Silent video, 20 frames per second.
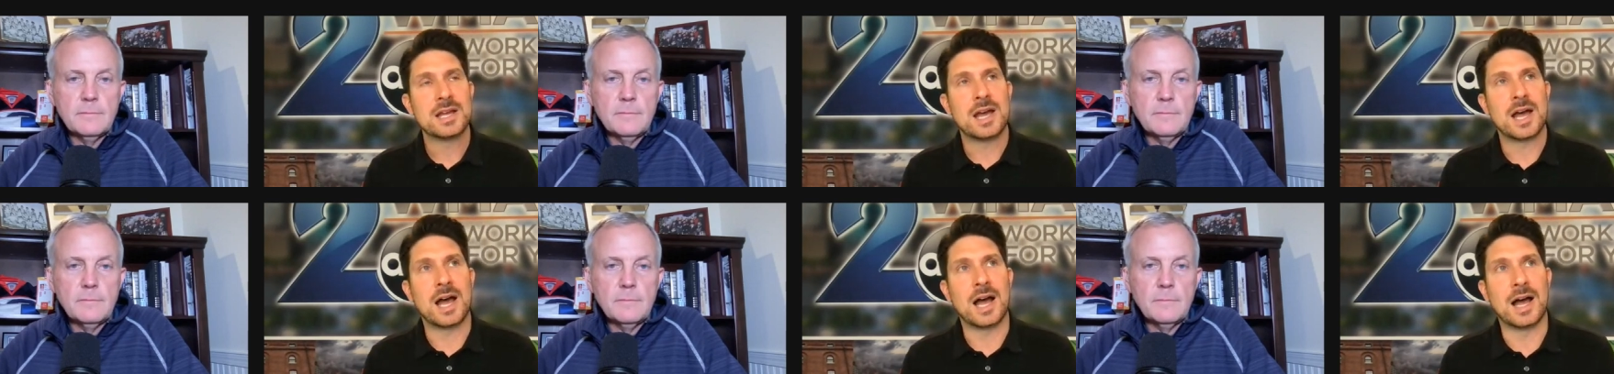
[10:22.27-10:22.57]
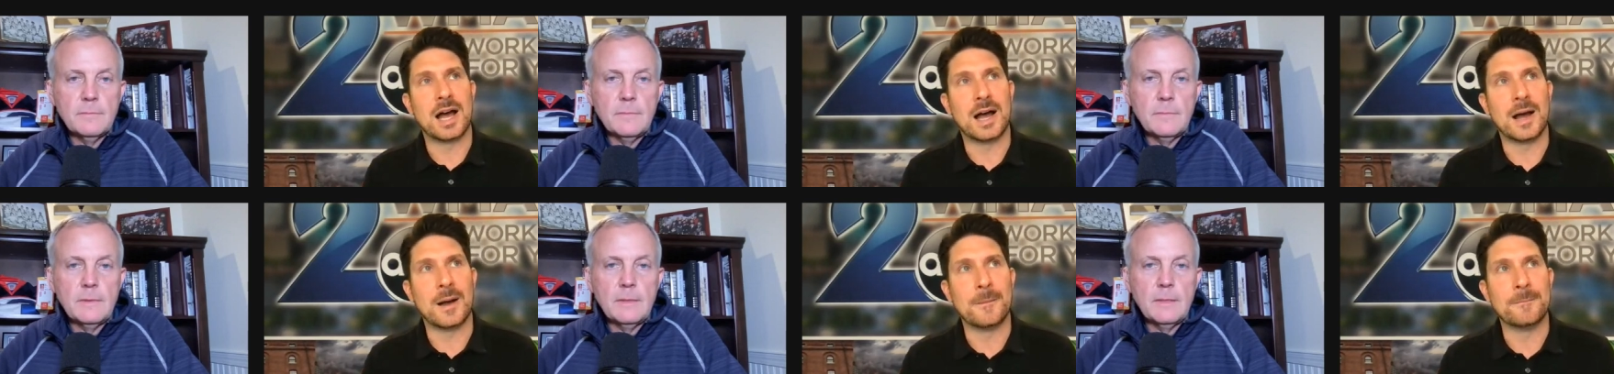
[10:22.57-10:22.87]

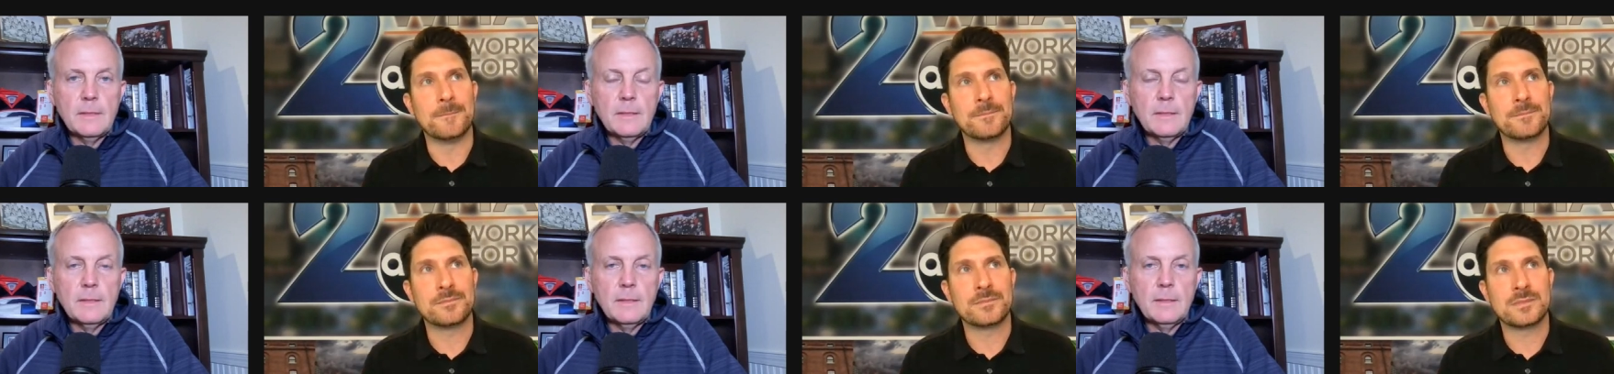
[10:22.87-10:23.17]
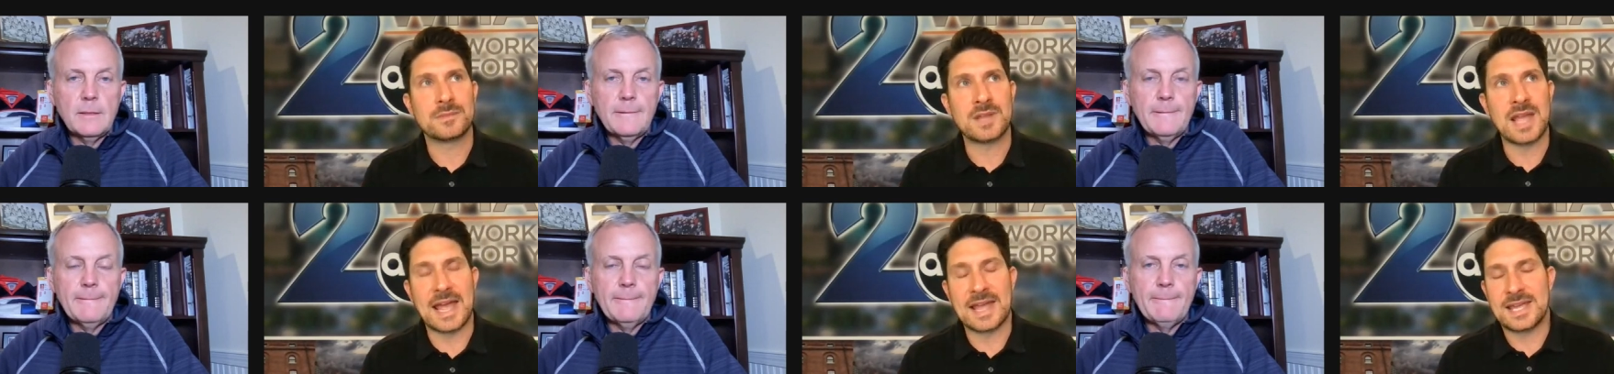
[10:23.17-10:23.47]
Speaker 1: um,
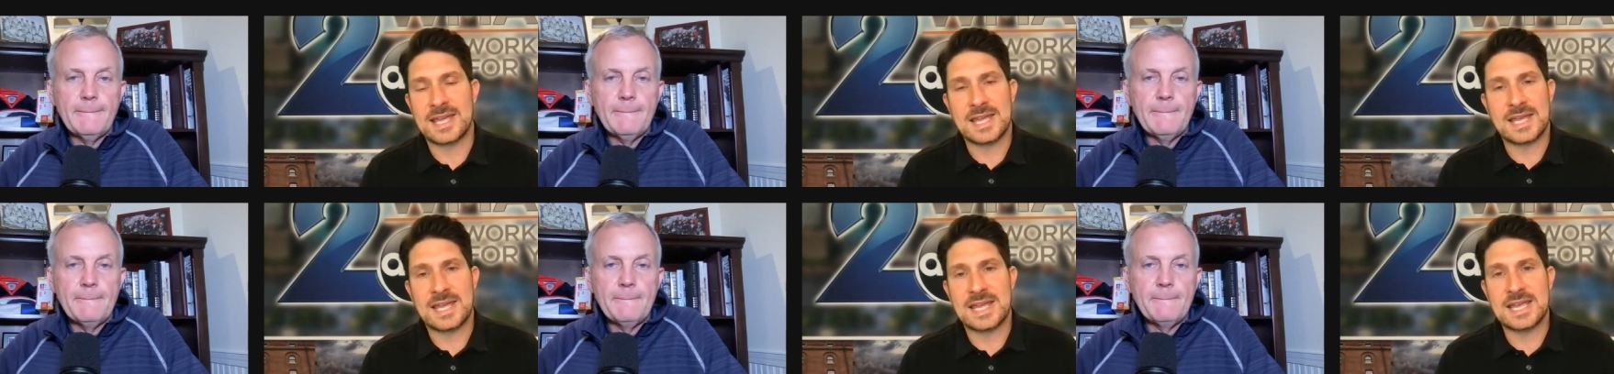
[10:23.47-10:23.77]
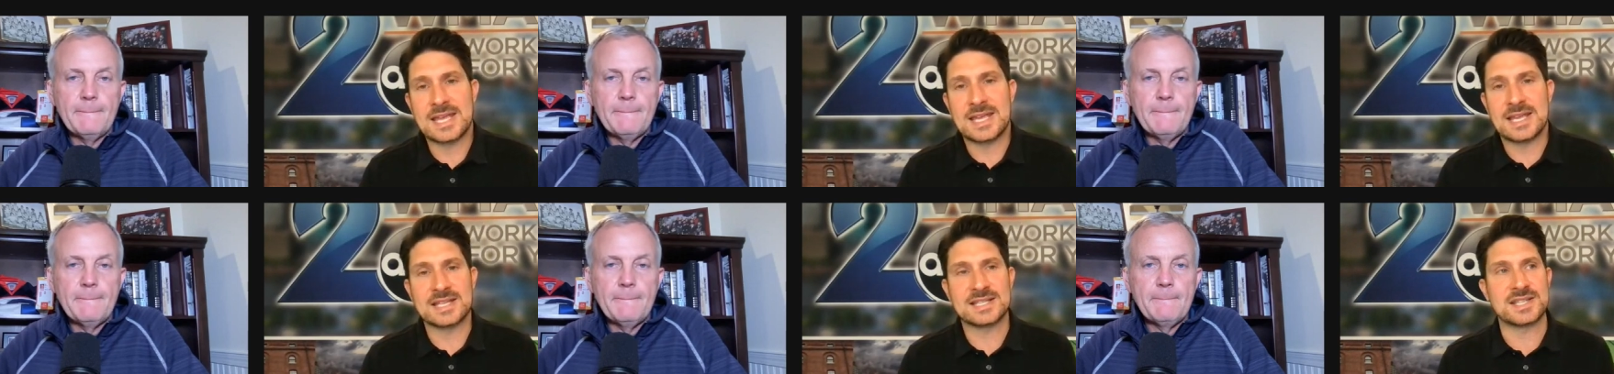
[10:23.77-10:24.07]
yeah, he,
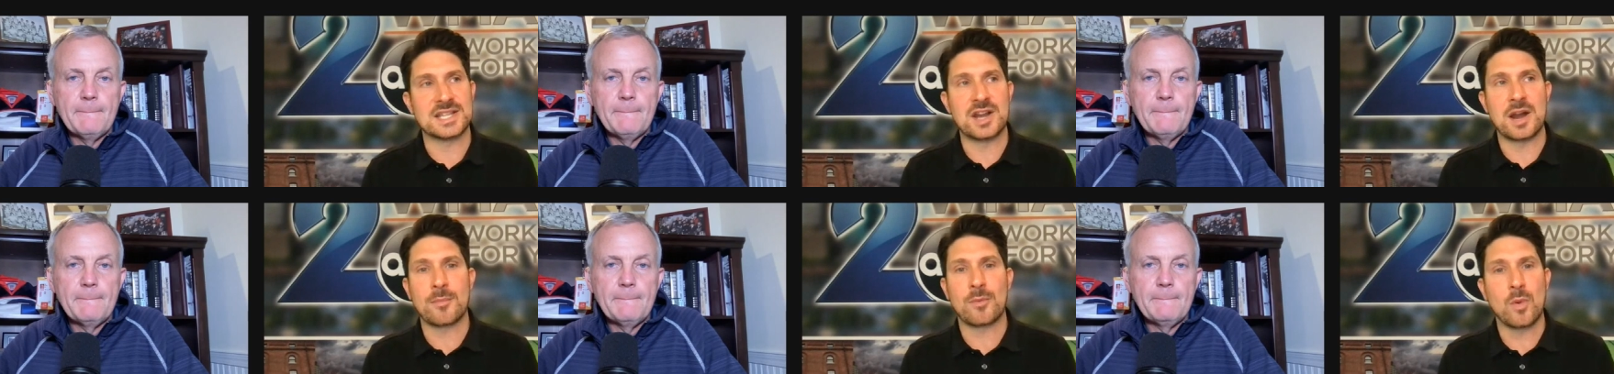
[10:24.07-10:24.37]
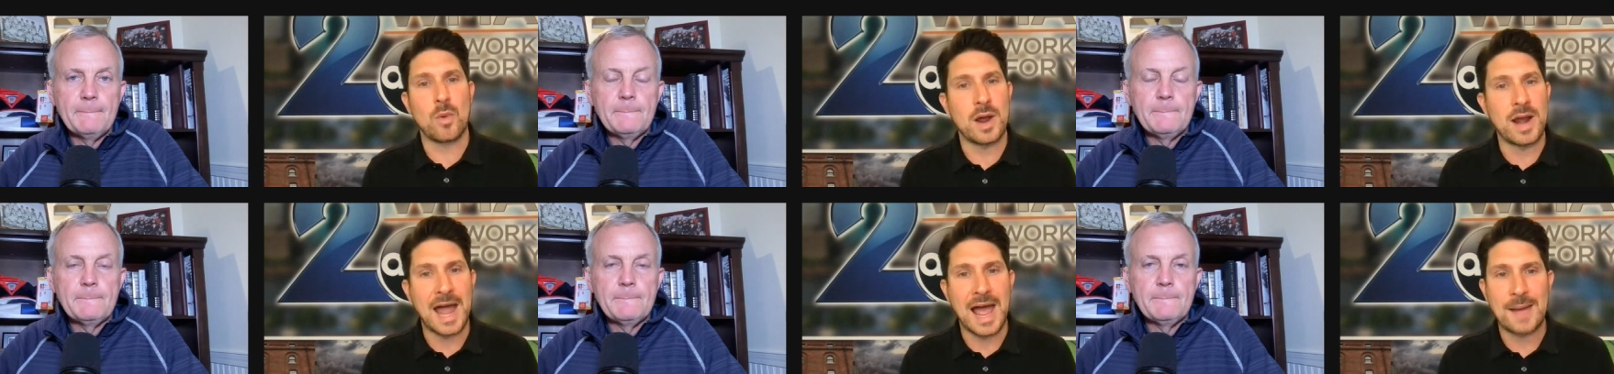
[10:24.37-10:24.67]
he he's the number
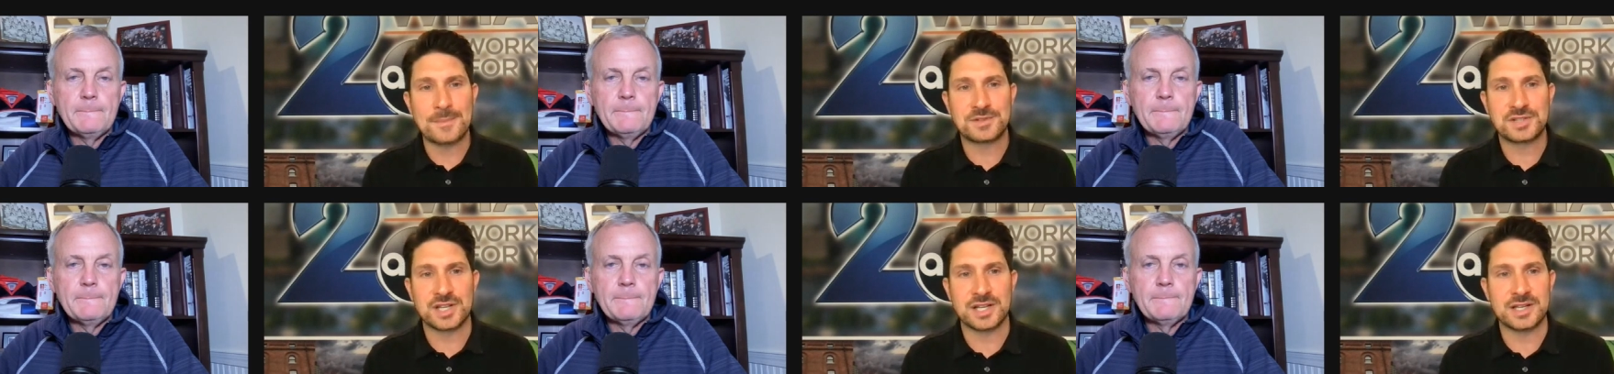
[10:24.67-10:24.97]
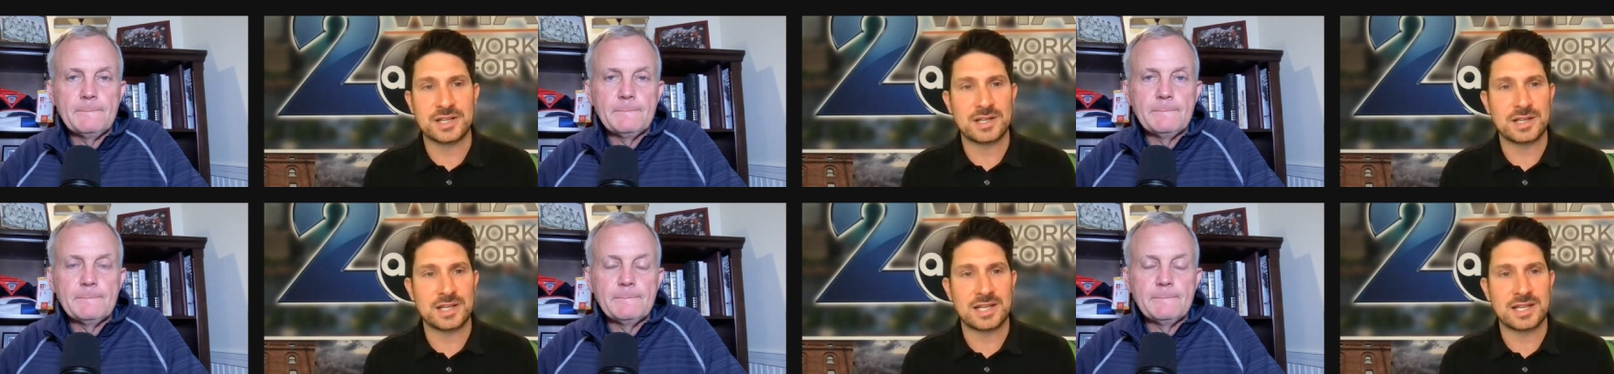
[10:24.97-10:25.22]
one option.